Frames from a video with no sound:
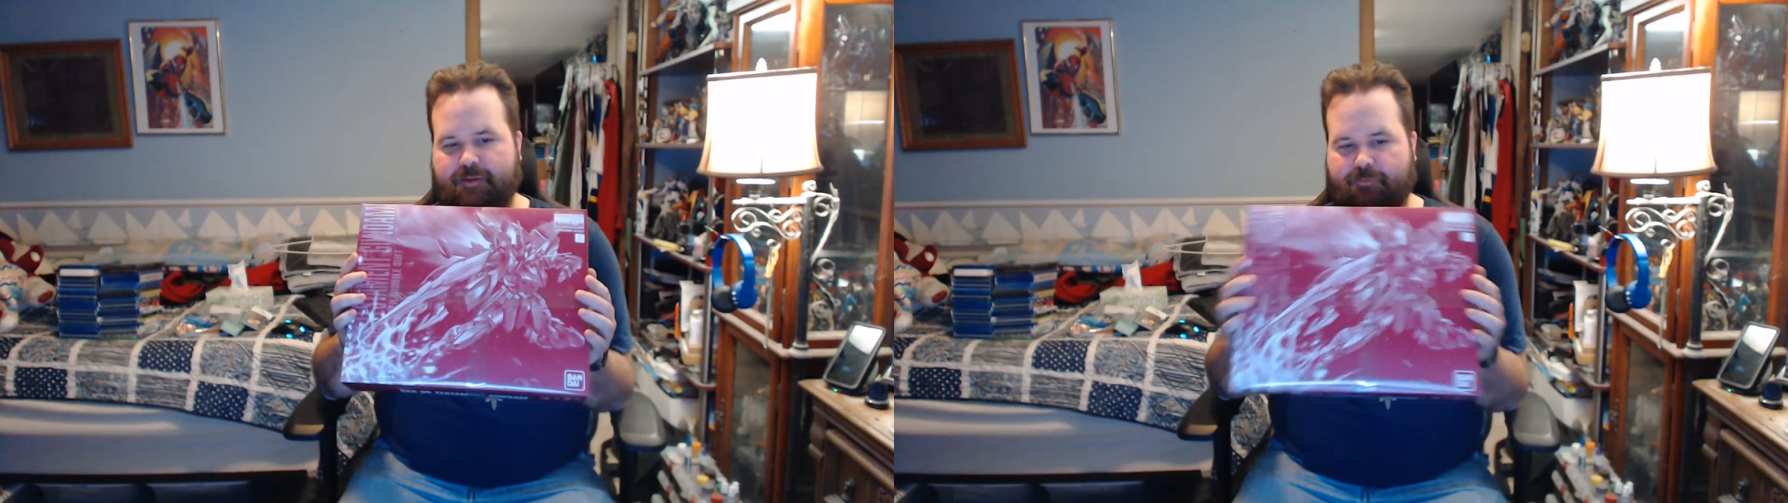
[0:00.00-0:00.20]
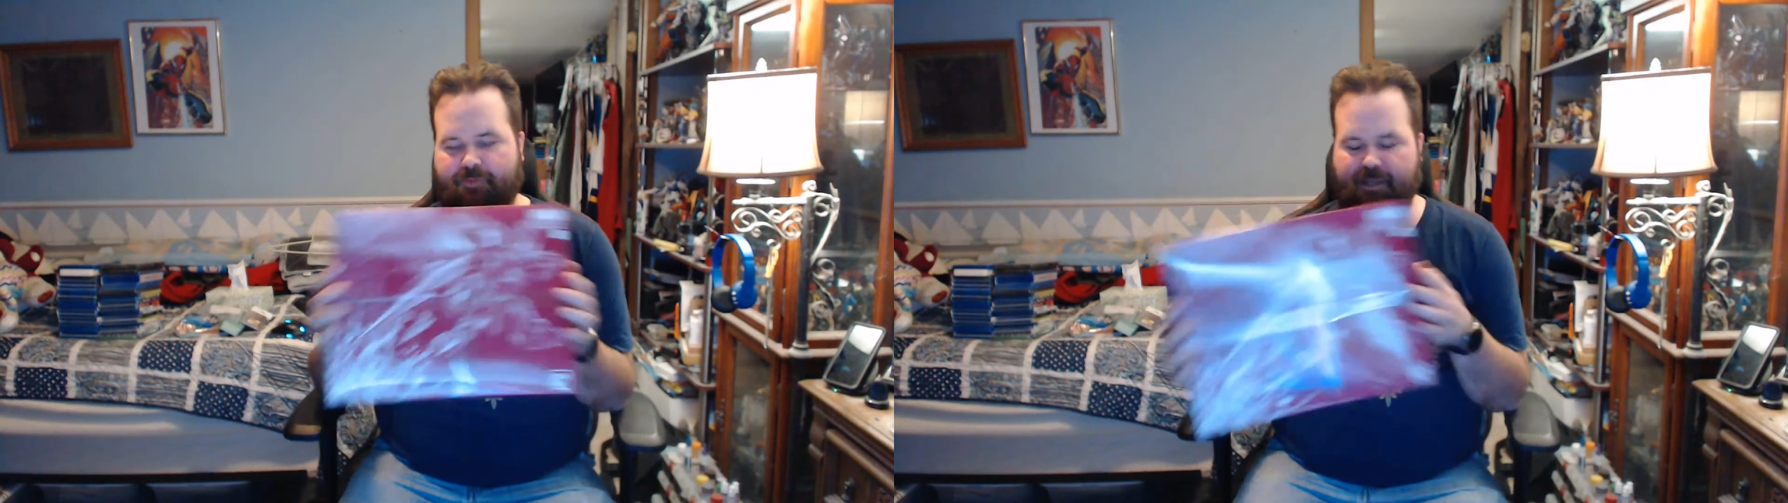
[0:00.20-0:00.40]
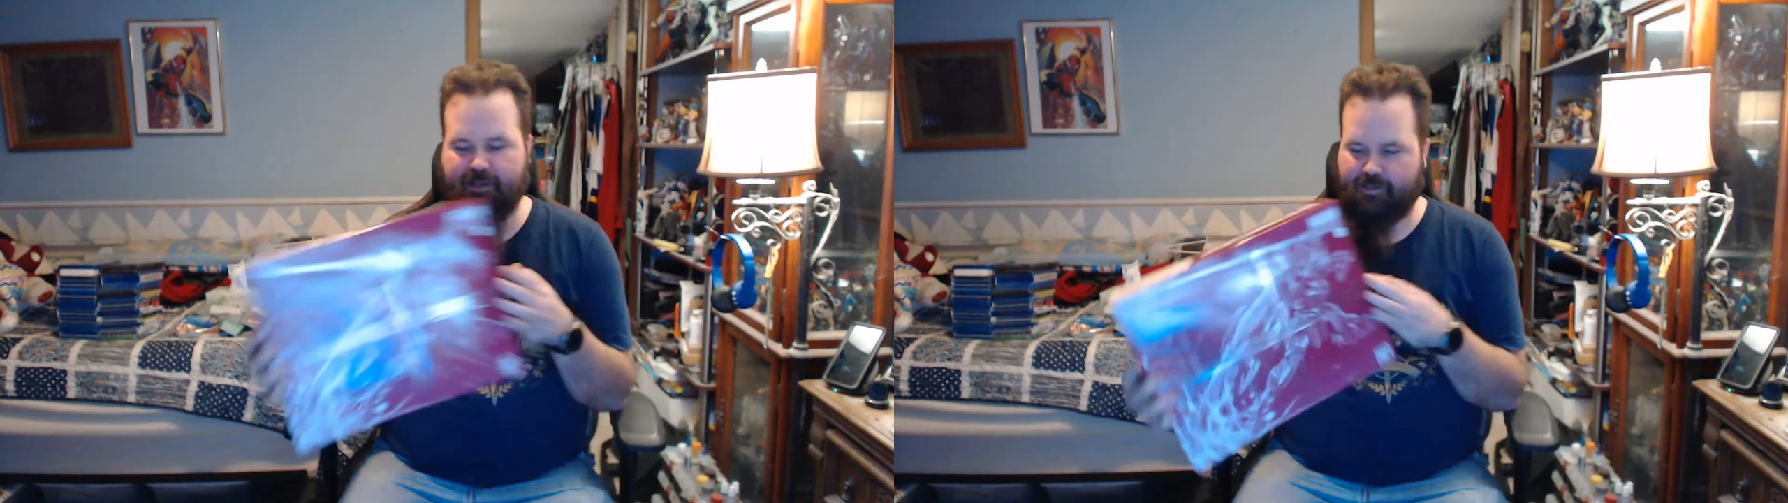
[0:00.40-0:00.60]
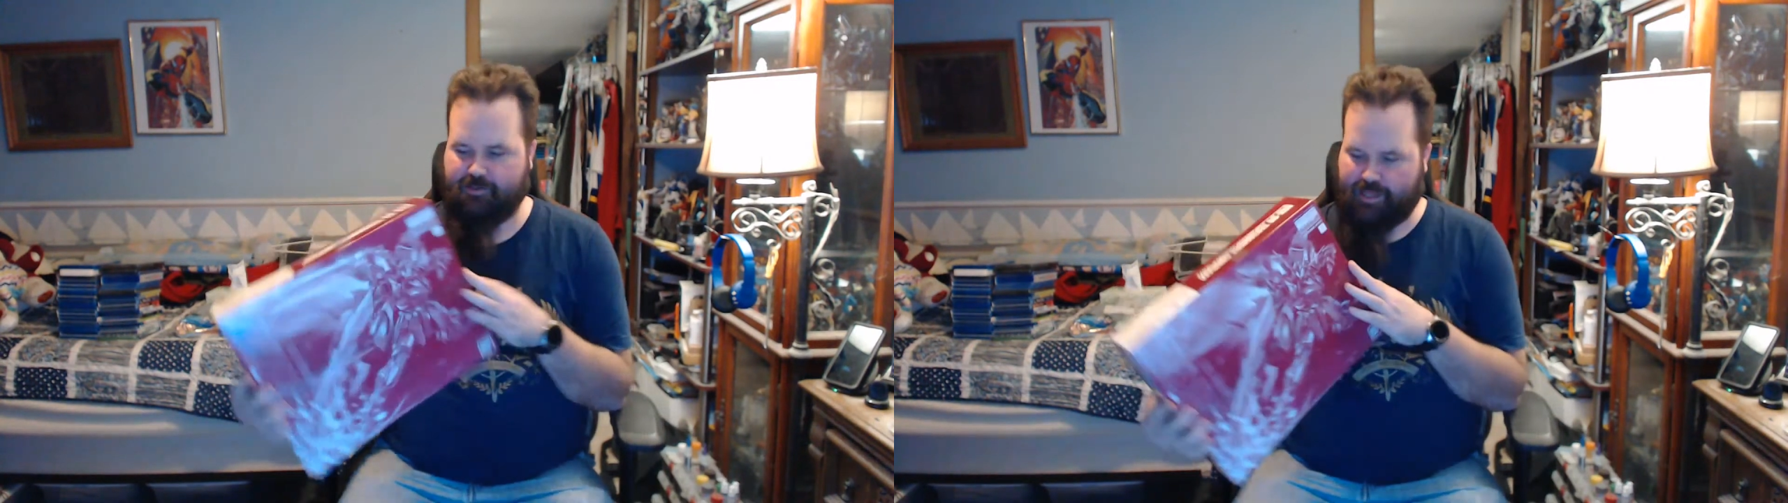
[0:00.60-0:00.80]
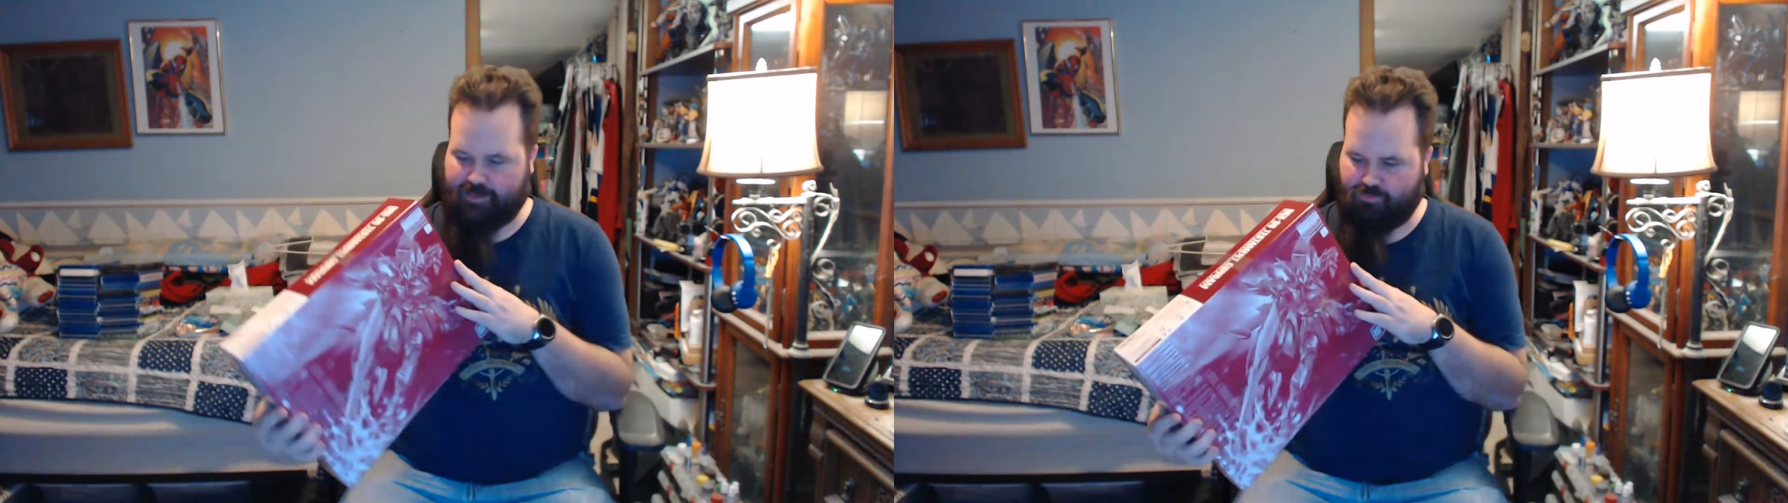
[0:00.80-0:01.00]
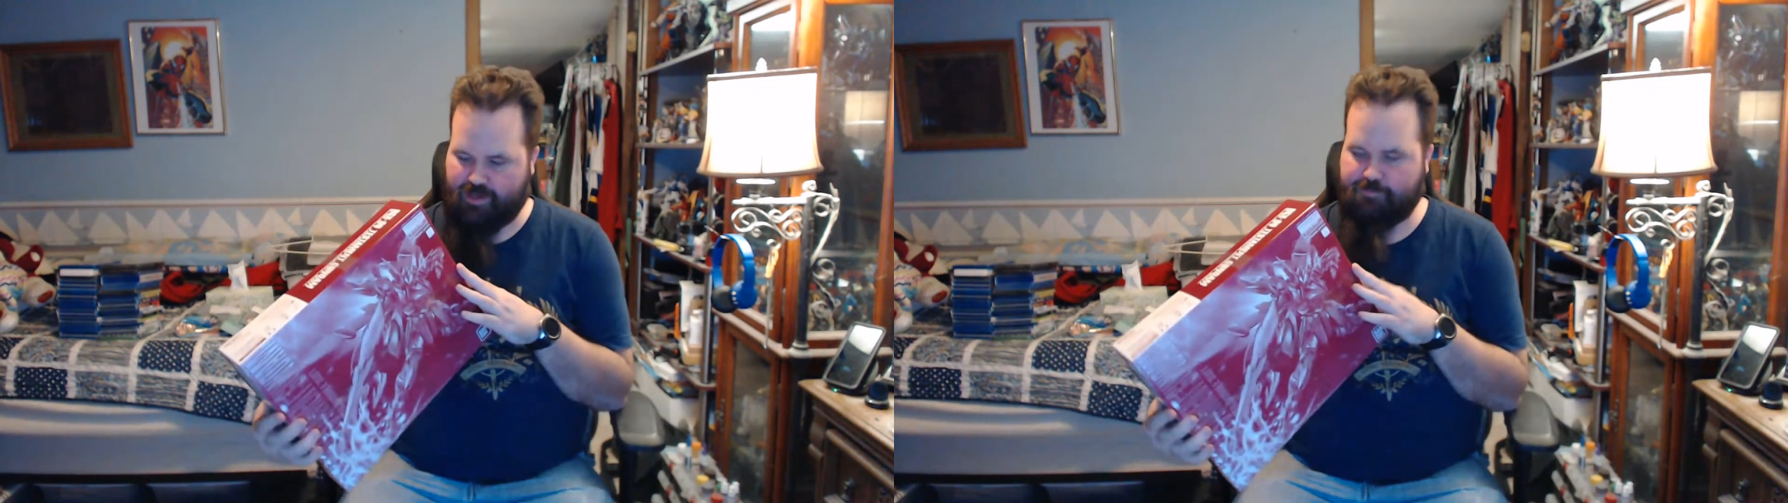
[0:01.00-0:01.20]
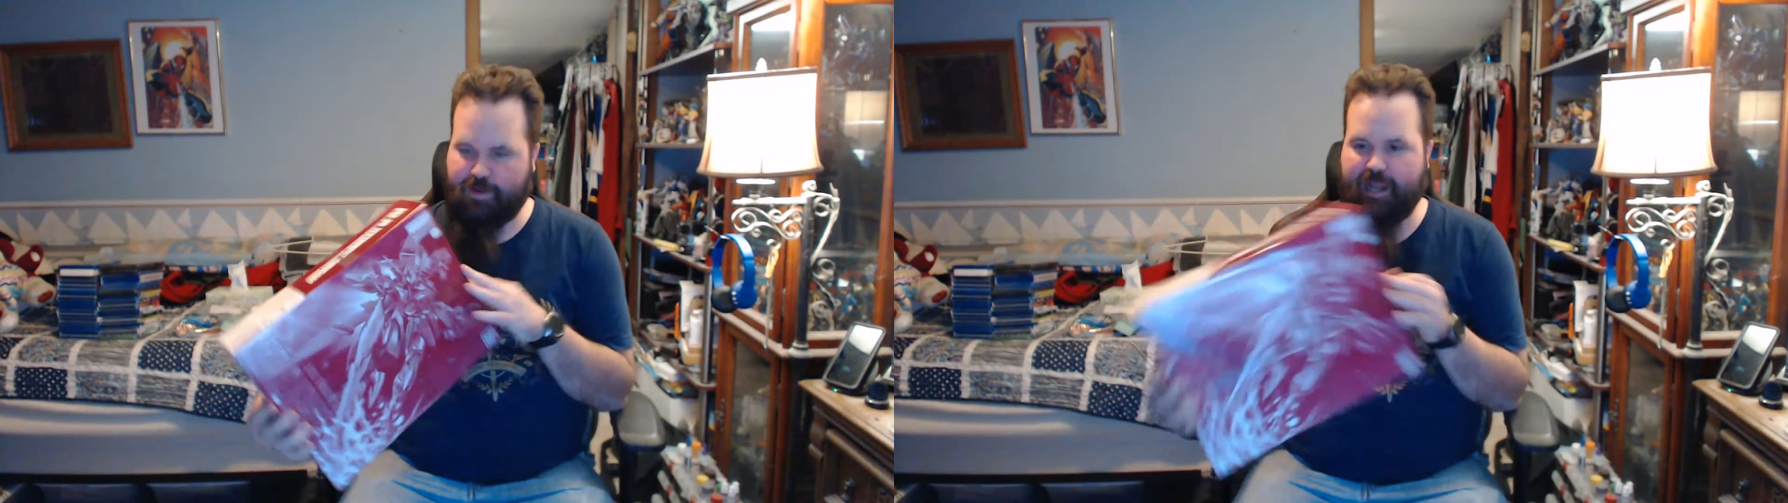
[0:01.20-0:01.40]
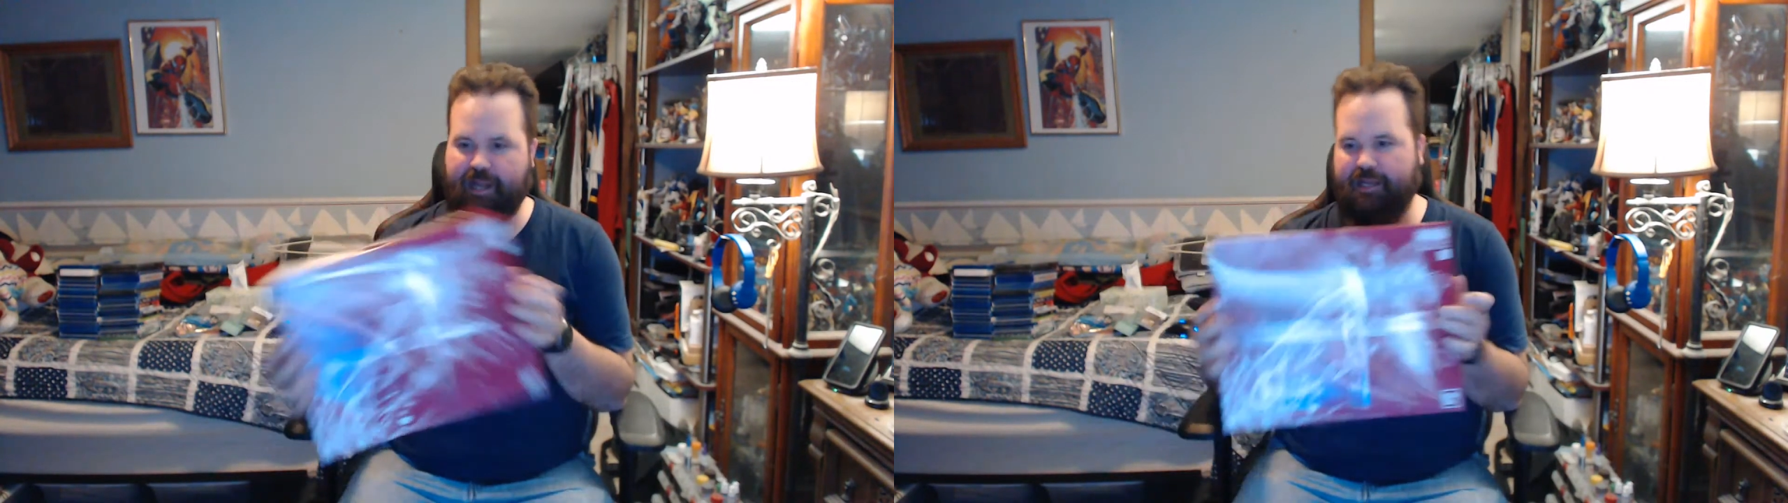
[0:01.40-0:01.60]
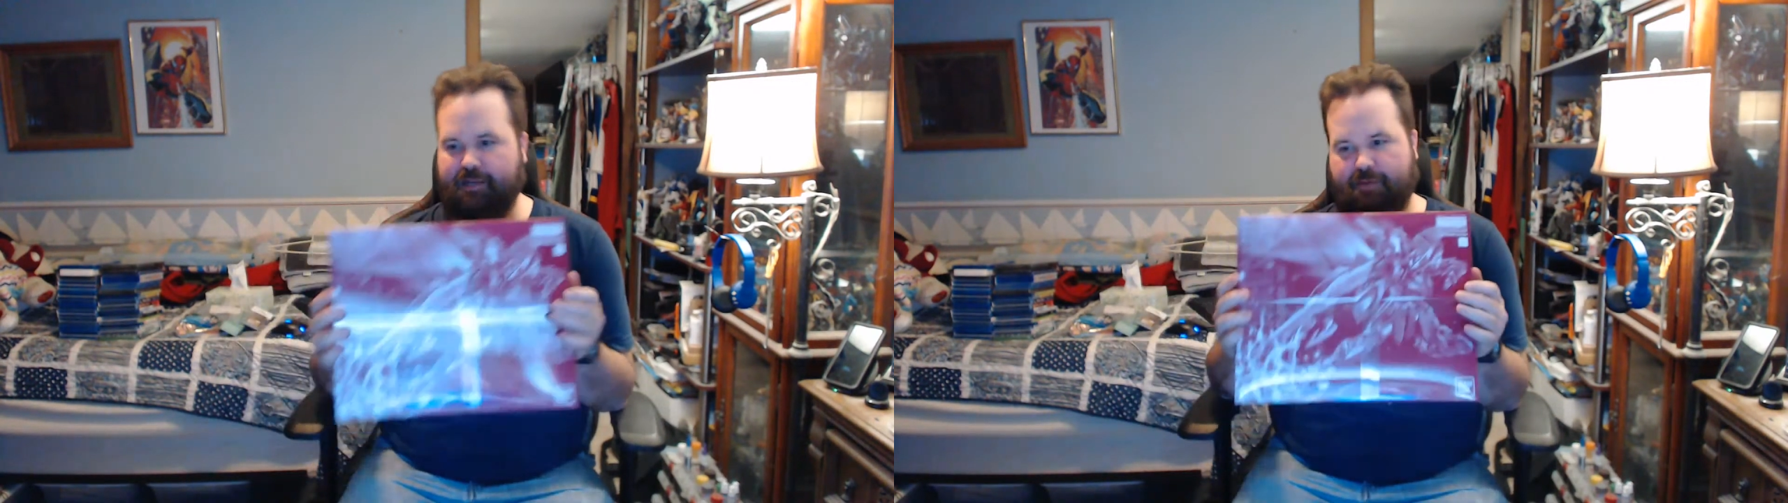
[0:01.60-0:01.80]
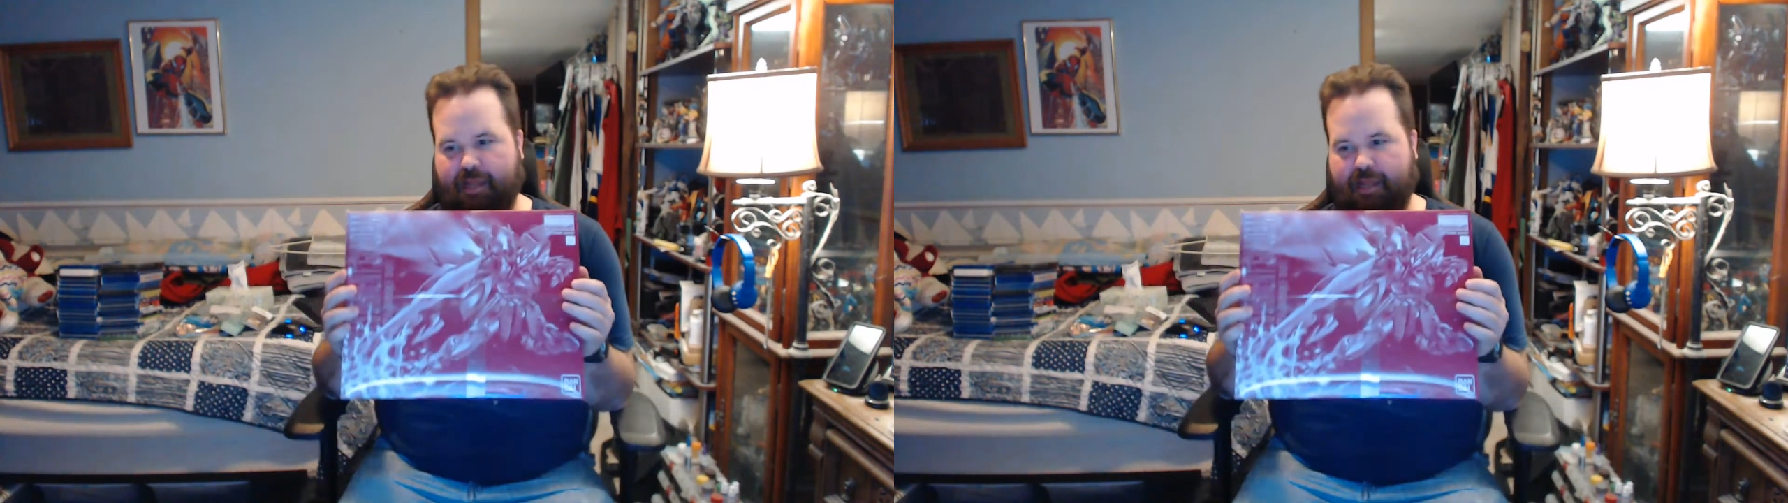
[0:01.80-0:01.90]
Thinking of like repainting it,